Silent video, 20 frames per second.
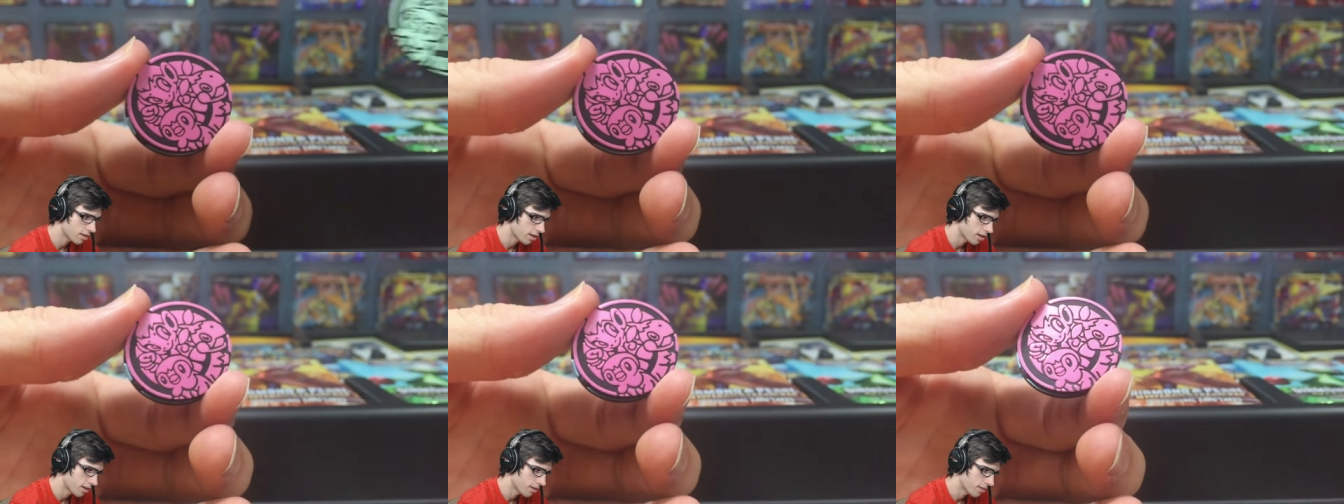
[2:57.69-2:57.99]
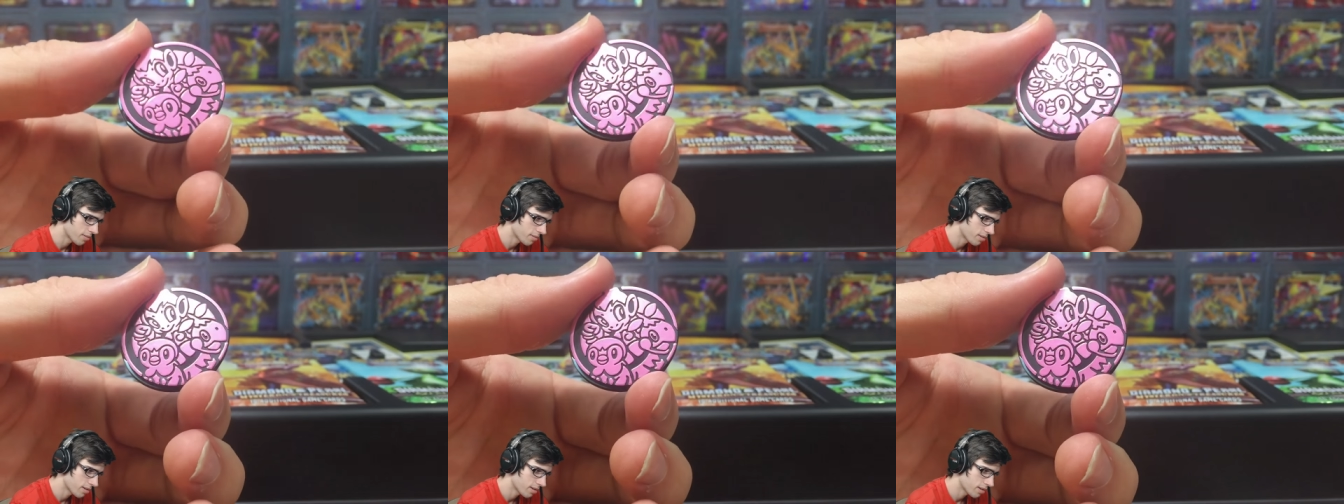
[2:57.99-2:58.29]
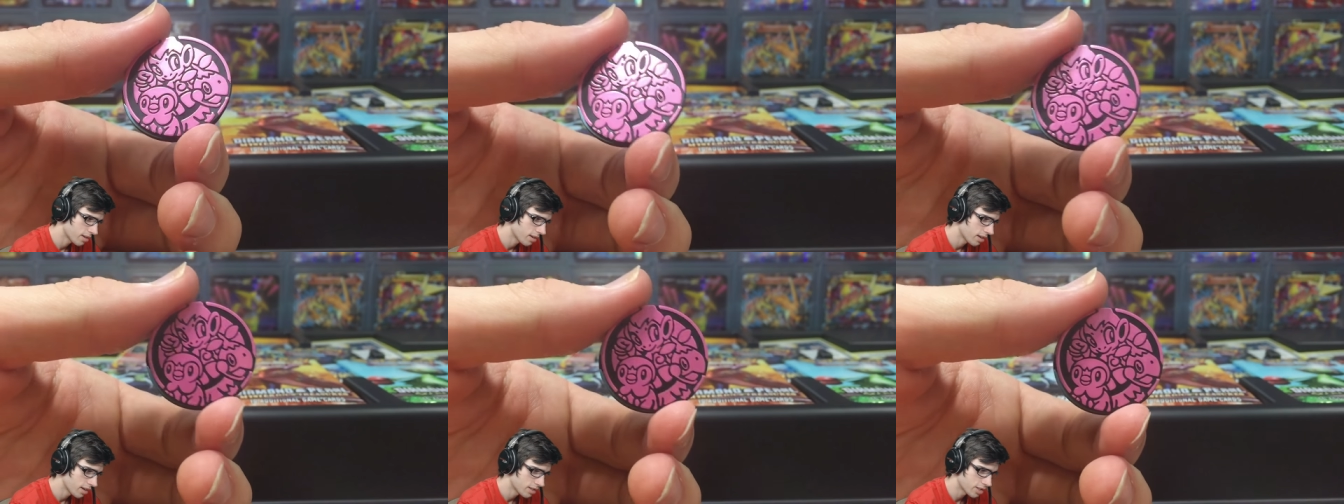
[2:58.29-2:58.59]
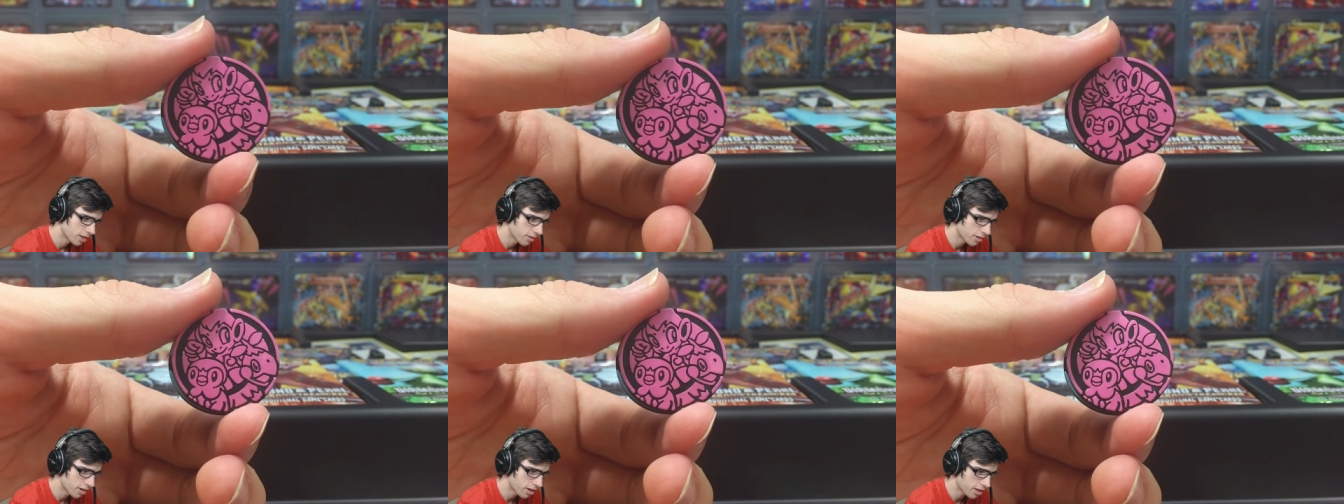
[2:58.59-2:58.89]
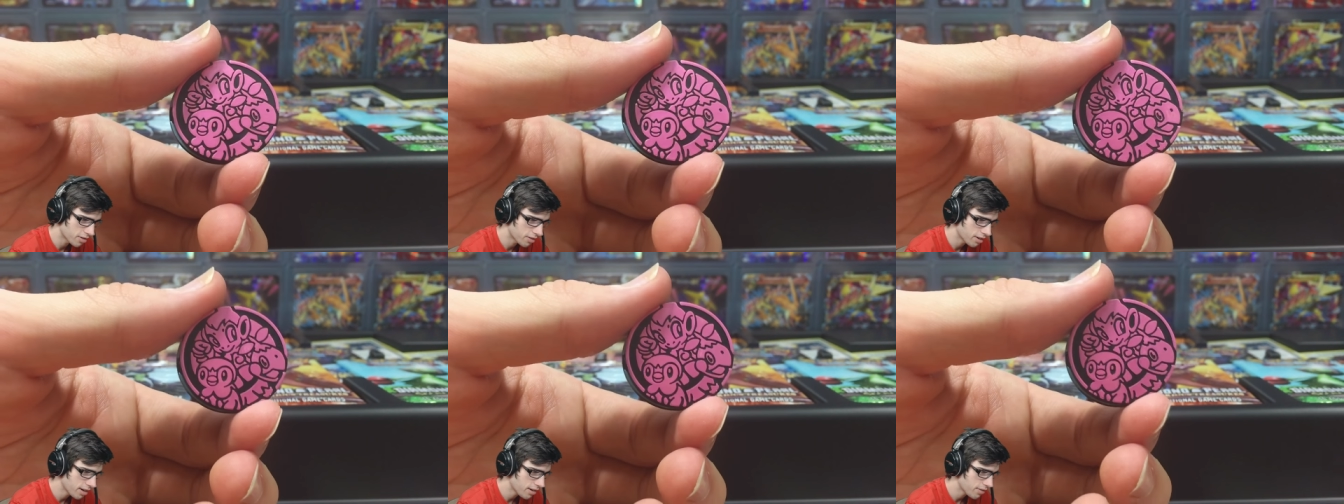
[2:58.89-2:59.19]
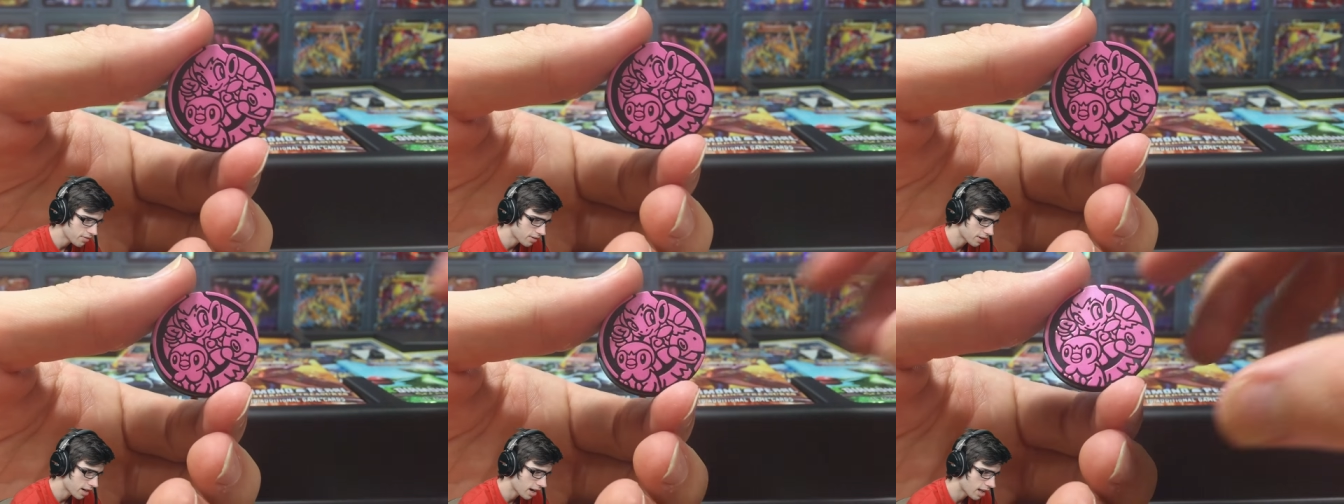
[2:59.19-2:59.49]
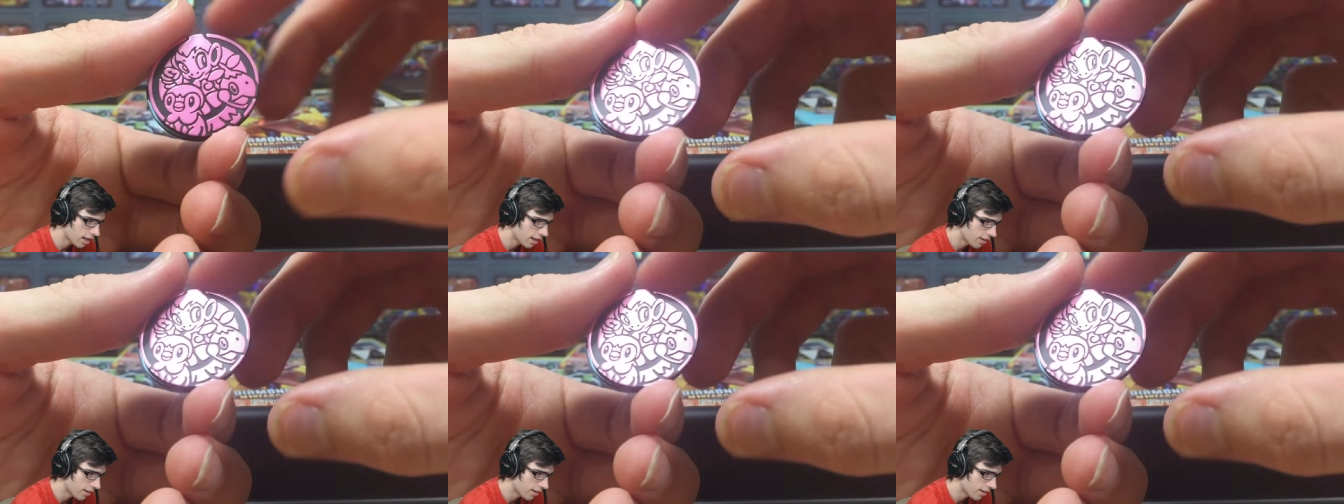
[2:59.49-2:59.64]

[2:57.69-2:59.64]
Yeah. So we've got 3 different